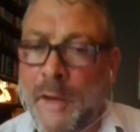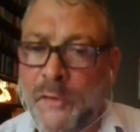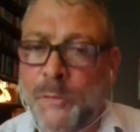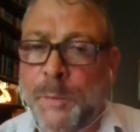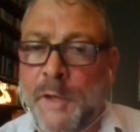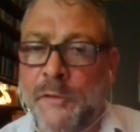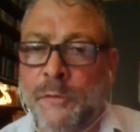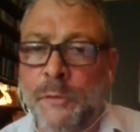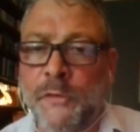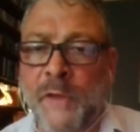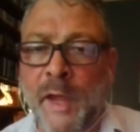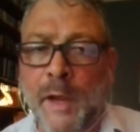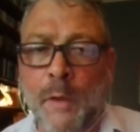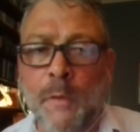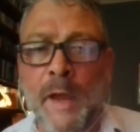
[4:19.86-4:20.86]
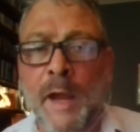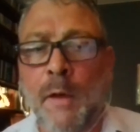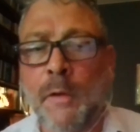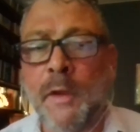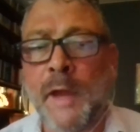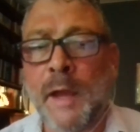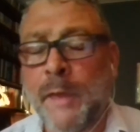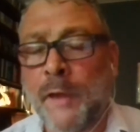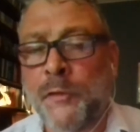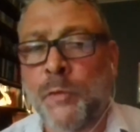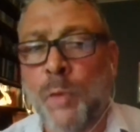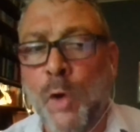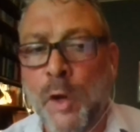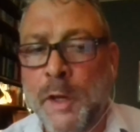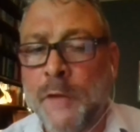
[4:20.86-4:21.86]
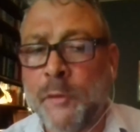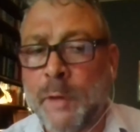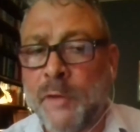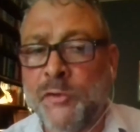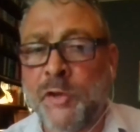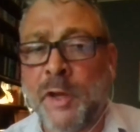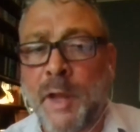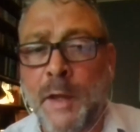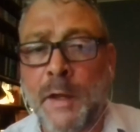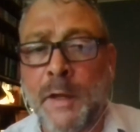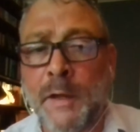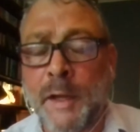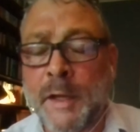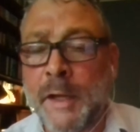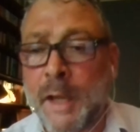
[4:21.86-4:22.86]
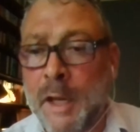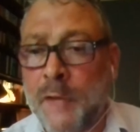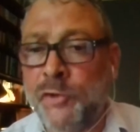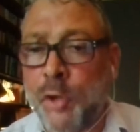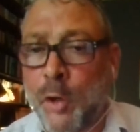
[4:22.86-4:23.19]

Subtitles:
explain to us how that's working to educate and engage